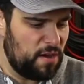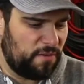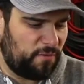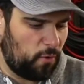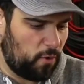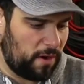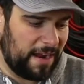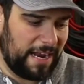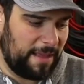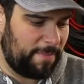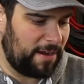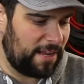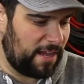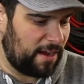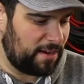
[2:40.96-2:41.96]
for
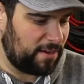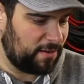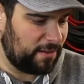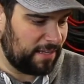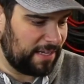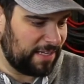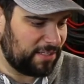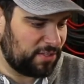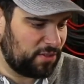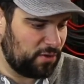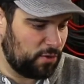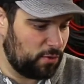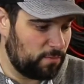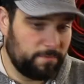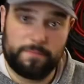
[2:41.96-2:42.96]
anybody on your list
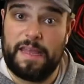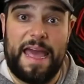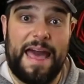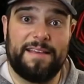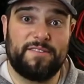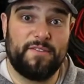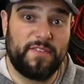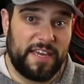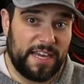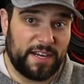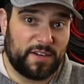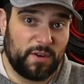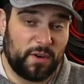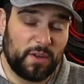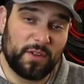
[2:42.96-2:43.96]
who has a
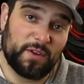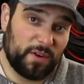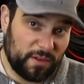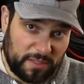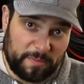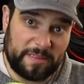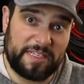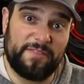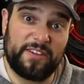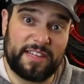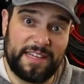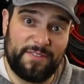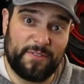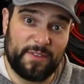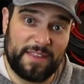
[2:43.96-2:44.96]
vehicle, or
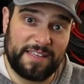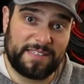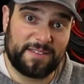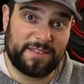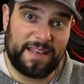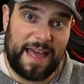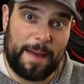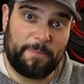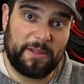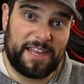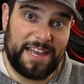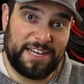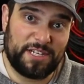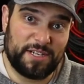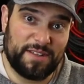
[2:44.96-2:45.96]
specifically for this
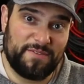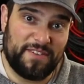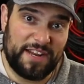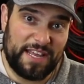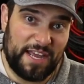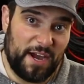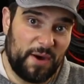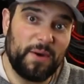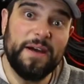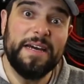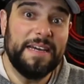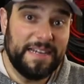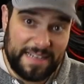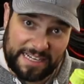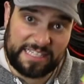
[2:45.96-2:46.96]
application of the video,
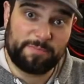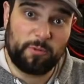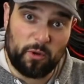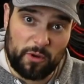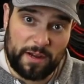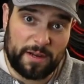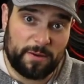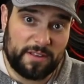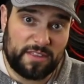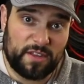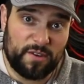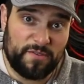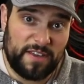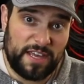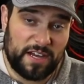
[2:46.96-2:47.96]
exploring with
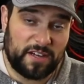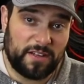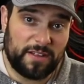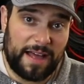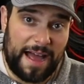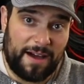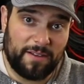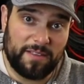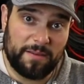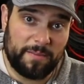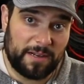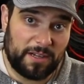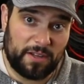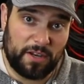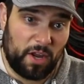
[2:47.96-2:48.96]
their vehicle out in the
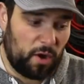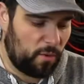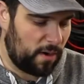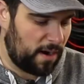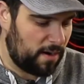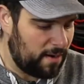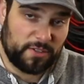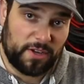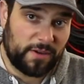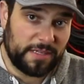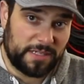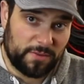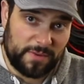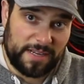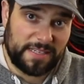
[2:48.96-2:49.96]
middle of nowhere. There's
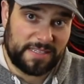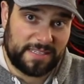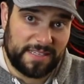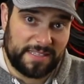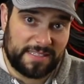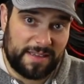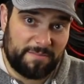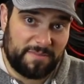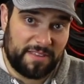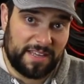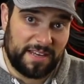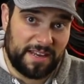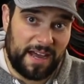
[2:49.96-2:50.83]
always a risk that something